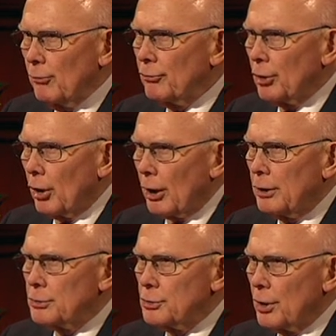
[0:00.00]
of God
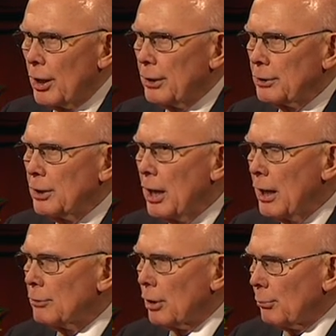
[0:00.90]
is not and
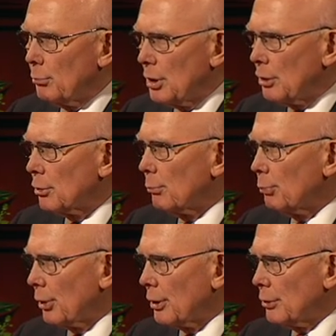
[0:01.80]
cannot be
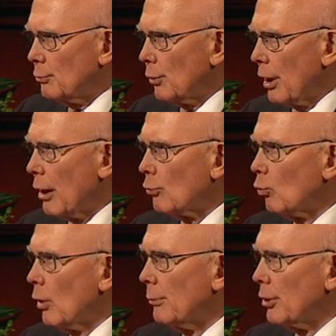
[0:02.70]
complete without
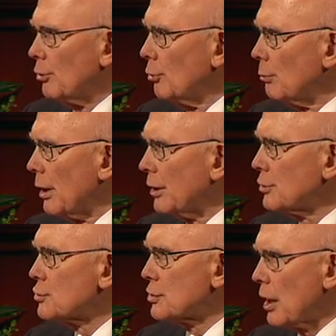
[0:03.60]
women who
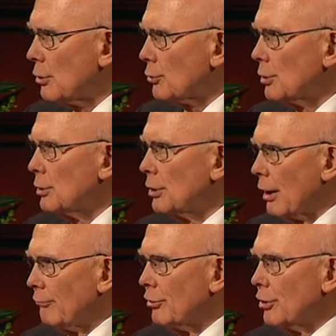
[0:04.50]
make sacred
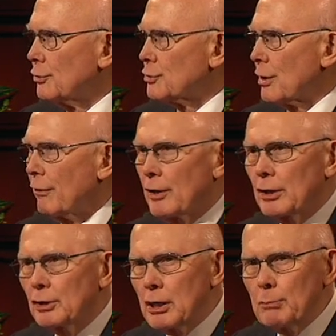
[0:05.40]
covenants and
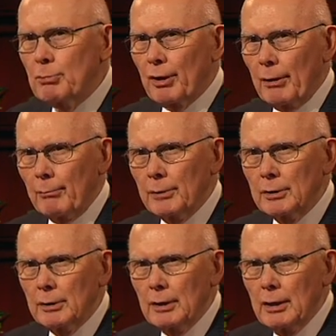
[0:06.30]
then keep them,
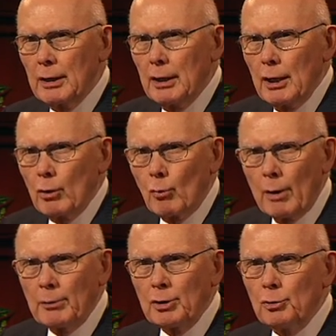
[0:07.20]

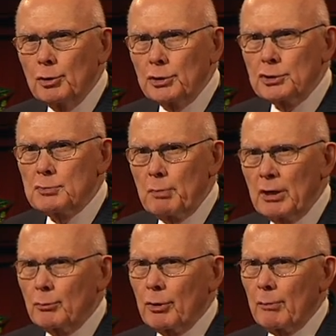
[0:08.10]
women who can
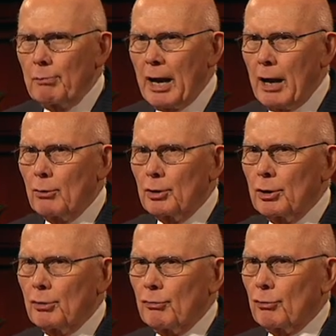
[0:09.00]
speak with the power
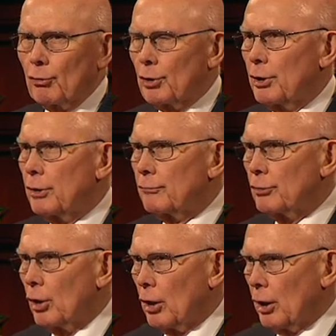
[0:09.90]
and authority of
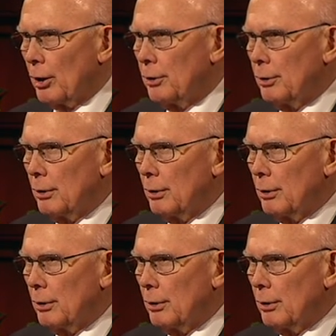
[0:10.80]
God.